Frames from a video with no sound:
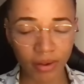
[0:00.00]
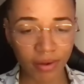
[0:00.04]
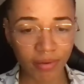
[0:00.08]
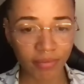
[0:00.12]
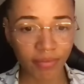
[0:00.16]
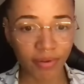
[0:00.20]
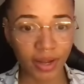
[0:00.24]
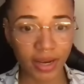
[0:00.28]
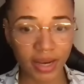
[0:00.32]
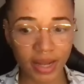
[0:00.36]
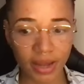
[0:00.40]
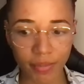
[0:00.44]

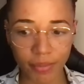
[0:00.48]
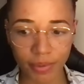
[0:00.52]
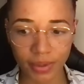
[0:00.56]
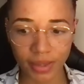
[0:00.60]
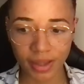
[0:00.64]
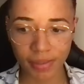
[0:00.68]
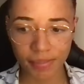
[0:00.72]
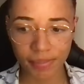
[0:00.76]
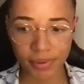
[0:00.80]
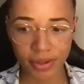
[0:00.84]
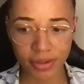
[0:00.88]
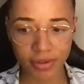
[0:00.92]
find out what
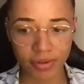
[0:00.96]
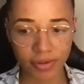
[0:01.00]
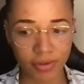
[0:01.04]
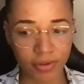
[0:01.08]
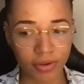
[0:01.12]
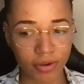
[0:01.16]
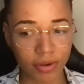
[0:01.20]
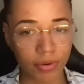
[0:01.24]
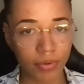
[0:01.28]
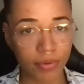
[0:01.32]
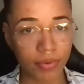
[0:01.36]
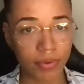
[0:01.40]
that person's
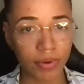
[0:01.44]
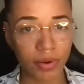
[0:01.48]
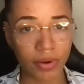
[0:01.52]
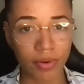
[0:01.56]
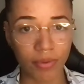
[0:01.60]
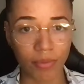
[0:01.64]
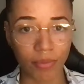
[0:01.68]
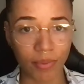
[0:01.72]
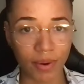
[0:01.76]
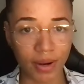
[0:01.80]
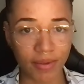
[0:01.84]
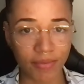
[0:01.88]
doing or
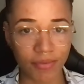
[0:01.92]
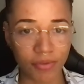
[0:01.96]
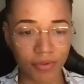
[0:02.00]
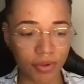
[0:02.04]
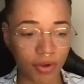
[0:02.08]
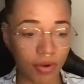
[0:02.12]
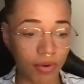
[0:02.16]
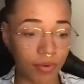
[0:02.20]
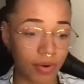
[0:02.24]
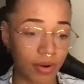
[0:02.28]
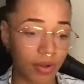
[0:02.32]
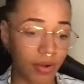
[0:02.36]
whatever's
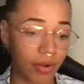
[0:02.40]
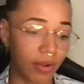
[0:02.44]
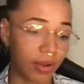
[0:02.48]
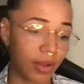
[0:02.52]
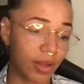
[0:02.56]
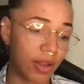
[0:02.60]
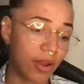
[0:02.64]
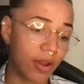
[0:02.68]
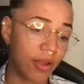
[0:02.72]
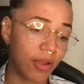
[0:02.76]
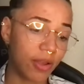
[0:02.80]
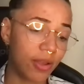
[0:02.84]
going on,
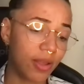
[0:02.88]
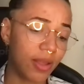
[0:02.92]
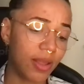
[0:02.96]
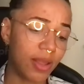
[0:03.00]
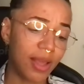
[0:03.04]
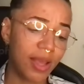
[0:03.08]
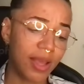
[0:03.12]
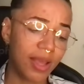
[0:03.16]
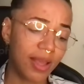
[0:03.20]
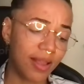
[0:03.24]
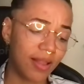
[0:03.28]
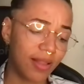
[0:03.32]
you know?
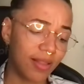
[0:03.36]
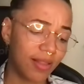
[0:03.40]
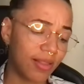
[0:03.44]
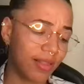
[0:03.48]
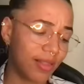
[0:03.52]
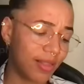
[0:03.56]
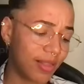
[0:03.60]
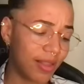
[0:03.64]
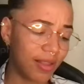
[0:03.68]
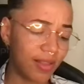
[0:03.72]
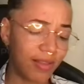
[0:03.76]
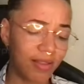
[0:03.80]

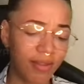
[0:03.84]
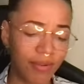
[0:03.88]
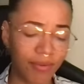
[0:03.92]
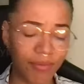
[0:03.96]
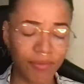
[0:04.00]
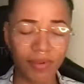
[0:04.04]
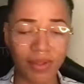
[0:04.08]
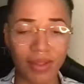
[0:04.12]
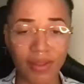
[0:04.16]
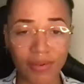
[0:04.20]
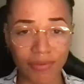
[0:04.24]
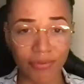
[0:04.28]
This is a
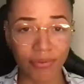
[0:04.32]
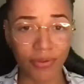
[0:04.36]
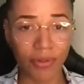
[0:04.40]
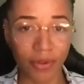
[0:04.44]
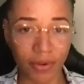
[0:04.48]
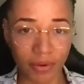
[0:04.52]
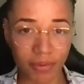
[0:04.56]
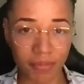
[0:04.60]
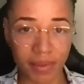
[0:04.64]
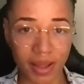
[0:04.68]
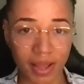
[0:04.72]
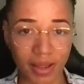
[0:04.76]
really
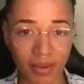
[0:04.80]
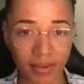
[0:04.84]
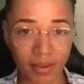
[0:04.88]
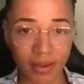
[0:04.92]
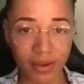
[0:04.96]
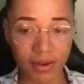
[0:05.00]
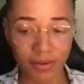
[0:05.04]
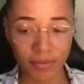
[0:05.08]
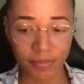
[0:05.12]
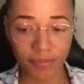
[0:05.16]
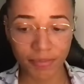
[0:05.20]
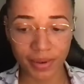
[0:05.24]
full-on
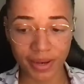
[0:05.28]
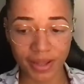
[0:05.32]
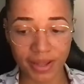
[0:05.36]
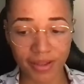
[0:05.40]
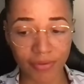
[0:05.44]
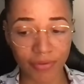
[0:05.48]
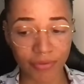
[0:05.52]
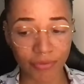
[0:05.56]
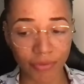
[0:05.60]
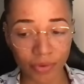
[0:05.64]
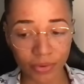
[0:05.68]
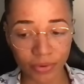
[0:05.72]
message, but
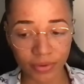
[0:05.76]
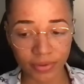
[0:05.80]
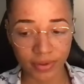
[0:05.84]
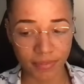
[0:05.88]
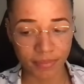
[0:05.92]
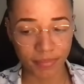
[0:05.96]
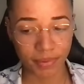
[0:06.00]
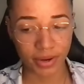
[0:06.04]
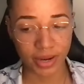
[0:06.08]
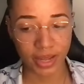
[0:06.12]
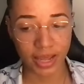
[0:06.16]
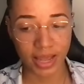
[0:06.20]
it's for
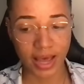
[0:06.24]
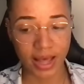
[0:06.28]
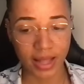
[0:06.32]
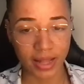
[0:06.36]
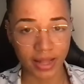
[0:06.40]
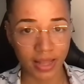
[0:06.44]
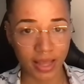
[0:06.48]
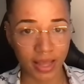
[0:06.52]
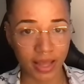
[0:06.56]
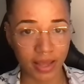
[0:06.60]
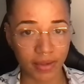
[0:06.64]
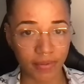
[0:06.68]
somebody
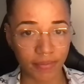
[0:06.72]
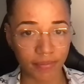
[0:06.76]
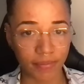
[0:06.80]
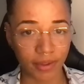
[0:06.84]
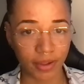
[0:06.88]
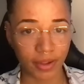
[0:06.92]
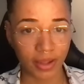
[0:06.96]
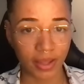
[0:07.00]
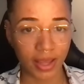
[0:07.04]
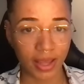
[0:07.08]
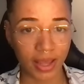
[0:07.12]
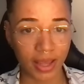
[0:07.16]
out there,
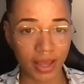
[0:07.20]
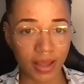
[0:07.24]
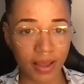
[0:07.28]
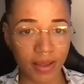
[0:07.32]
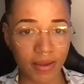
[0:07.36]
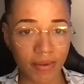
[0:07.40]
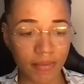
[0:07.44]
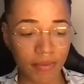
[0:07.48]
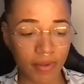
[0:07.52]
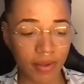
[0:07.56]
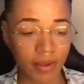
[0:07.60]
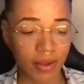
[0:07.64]
okay?
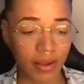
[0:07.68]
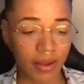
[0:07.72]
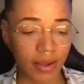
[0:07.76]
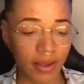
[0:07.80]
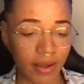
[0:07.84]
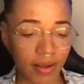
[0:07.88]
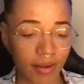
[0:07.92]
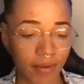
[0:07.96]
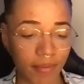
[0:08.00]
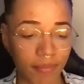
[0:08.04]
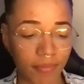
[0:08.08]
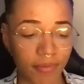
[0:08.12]

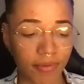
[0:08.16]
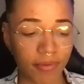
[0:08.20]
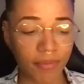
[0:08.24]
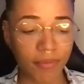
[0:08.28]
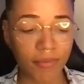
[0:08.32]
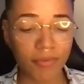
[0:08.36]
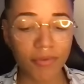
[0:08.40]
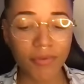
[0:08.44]
Um, some